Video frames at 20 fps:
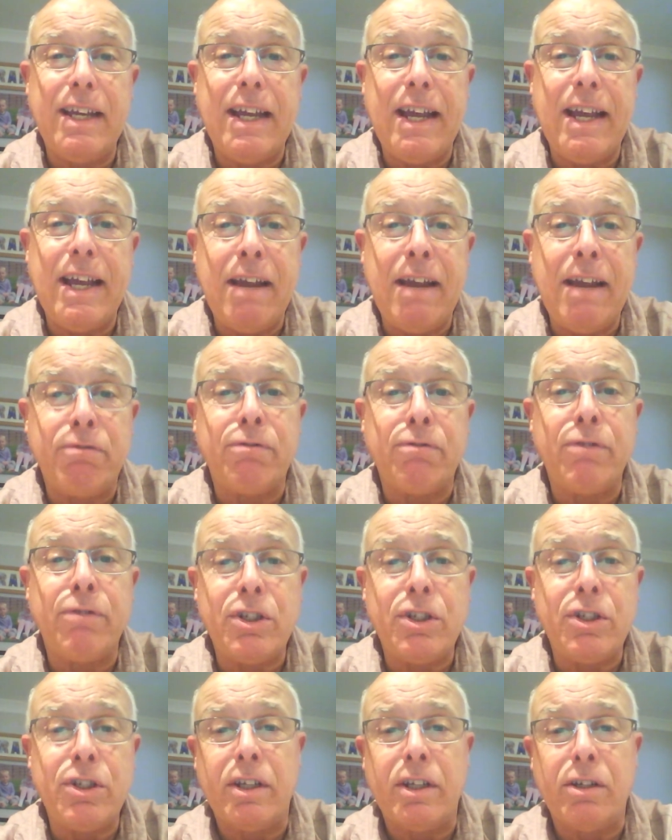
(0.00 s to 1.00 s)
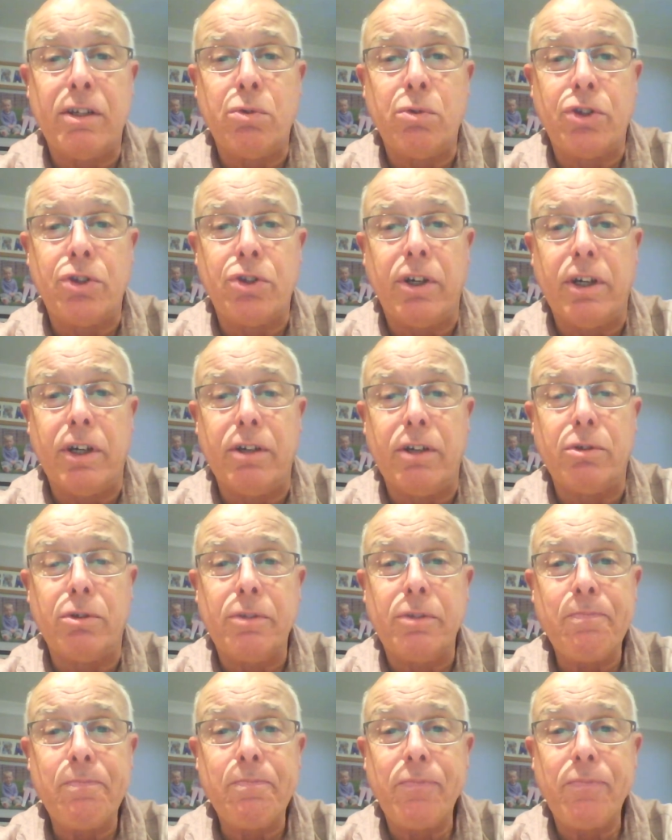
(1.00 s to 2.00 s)
every single child
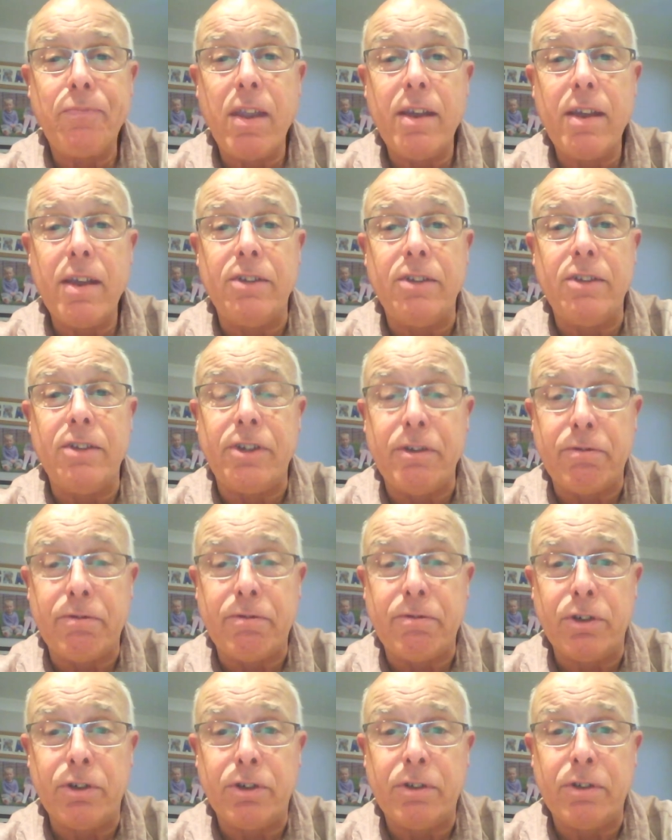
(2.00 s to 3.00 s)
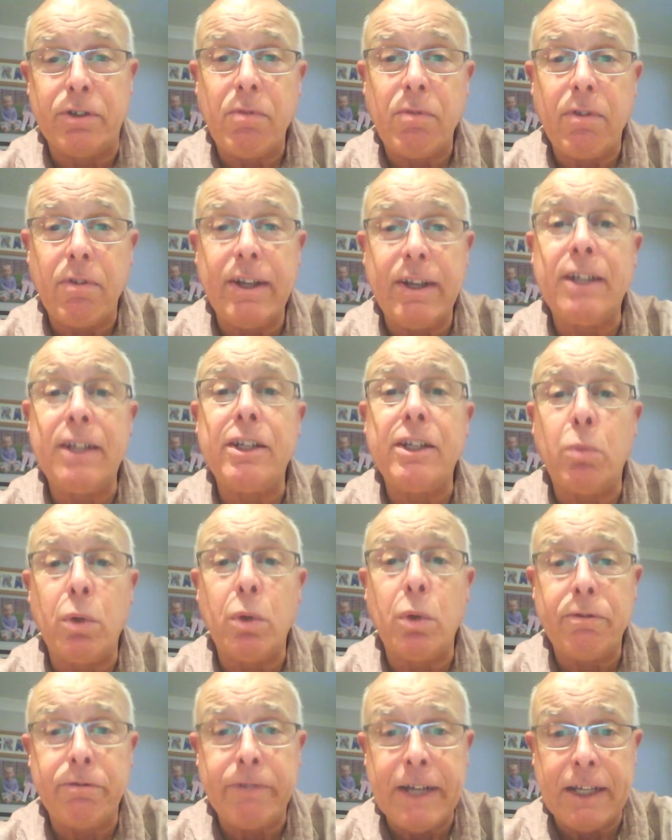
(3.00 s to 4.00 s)
is different and it will
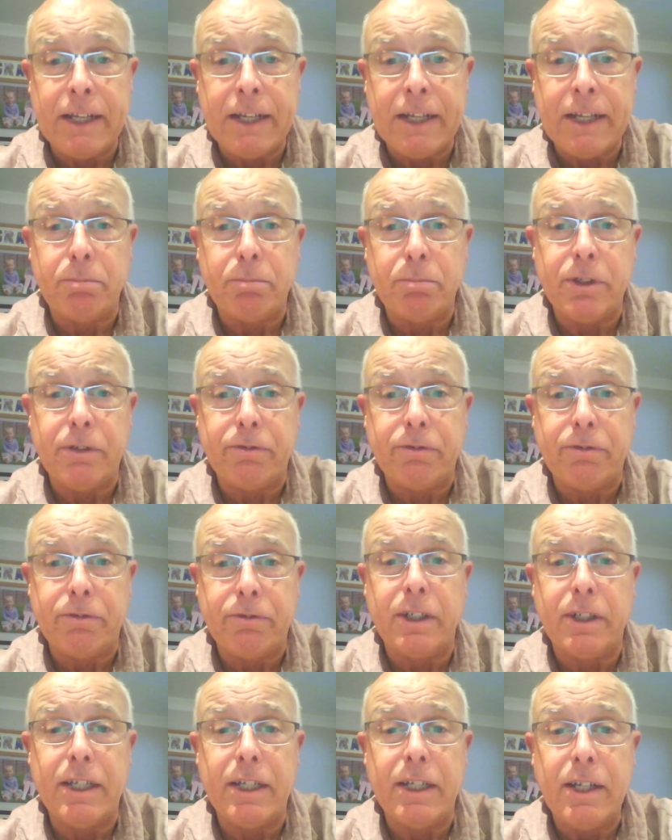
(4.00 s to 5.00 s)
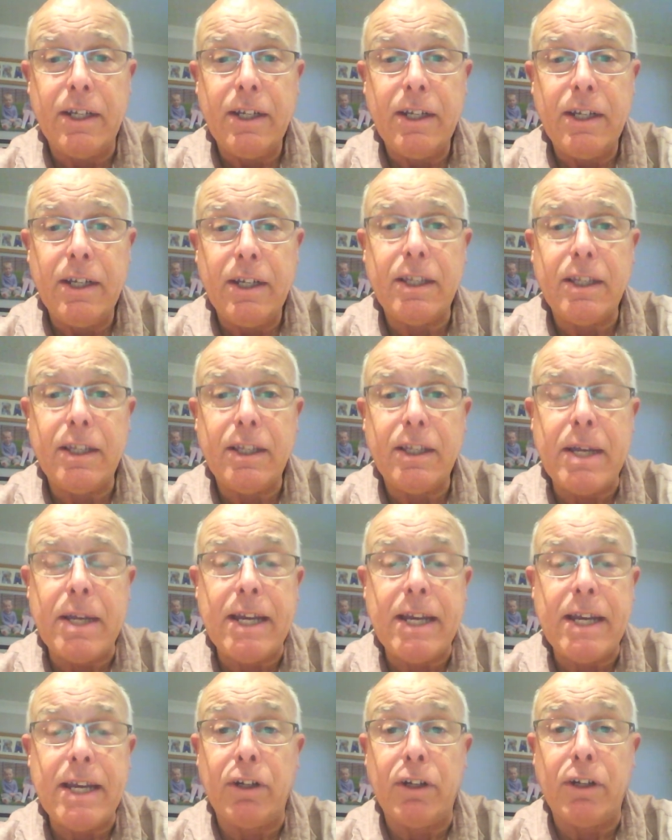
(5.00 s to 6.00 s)
affect them differently. They may
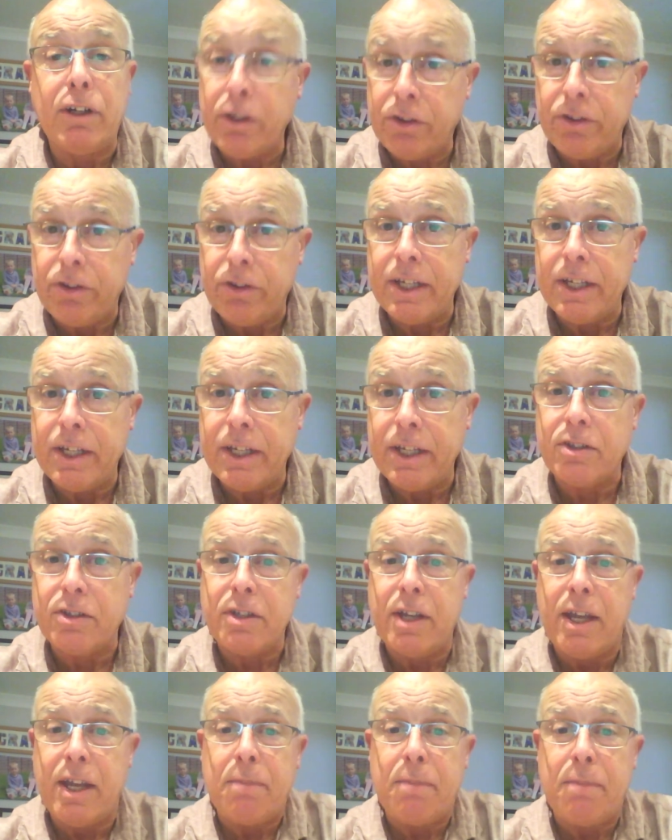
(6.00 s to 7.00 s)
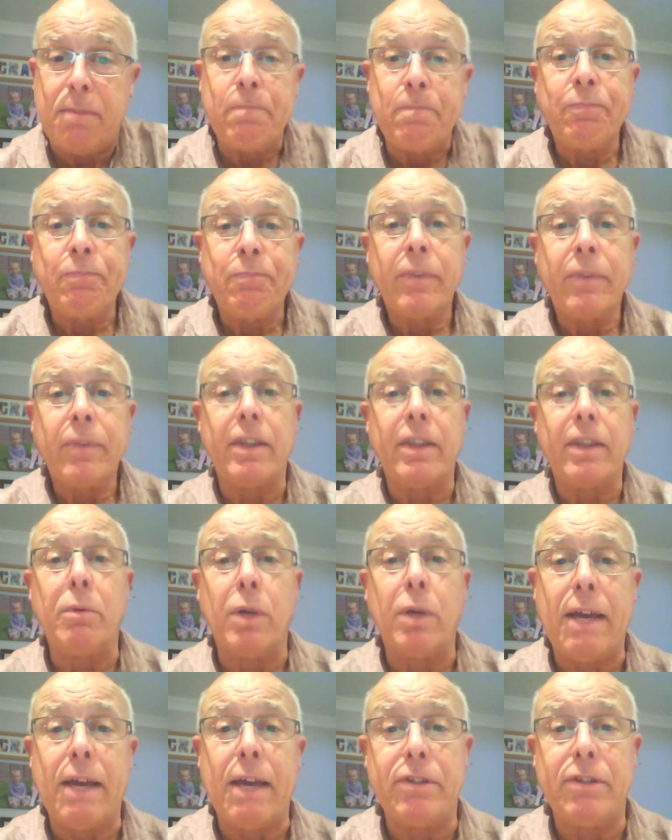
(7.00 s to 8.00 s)
have a lot of things the same, they
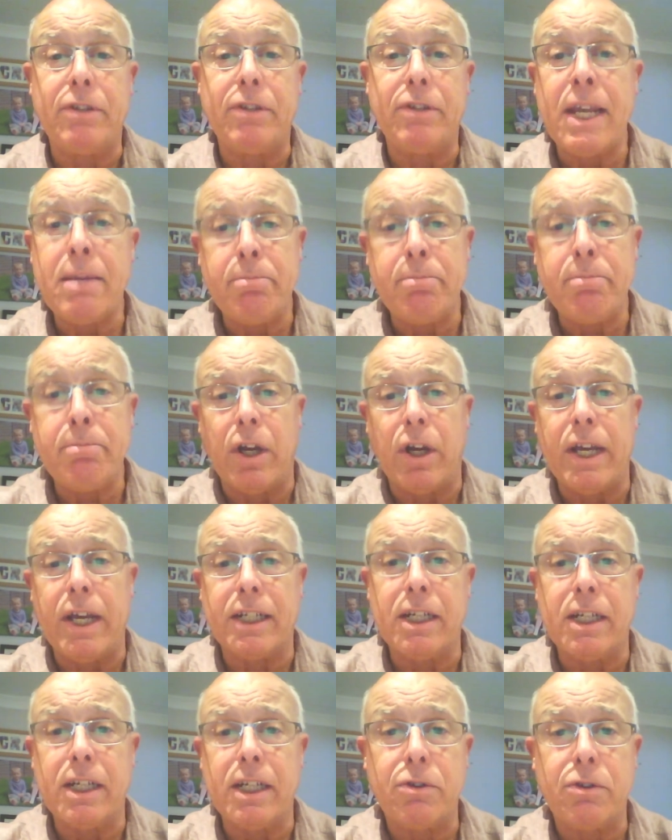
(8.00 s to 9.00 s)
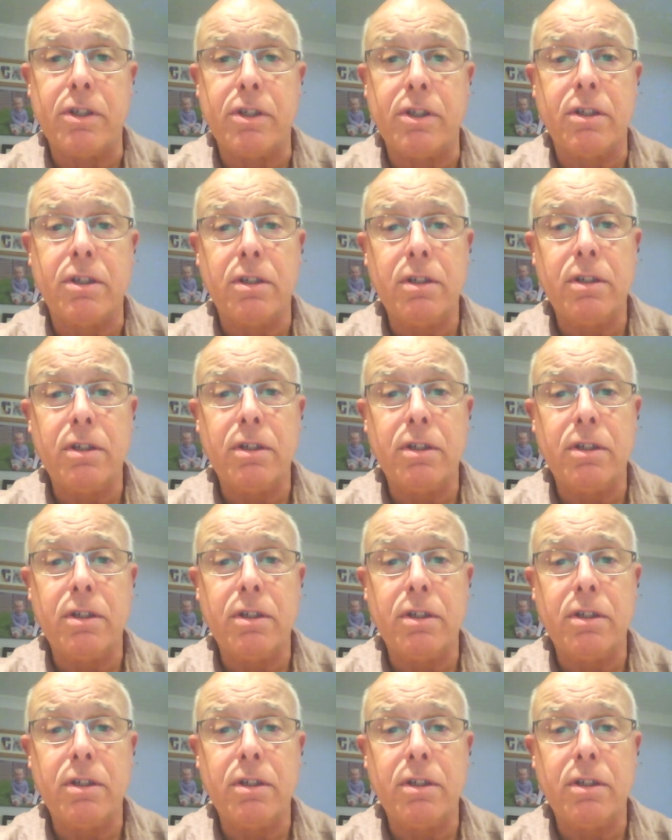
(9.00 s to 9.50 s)
will have the same diagnosis,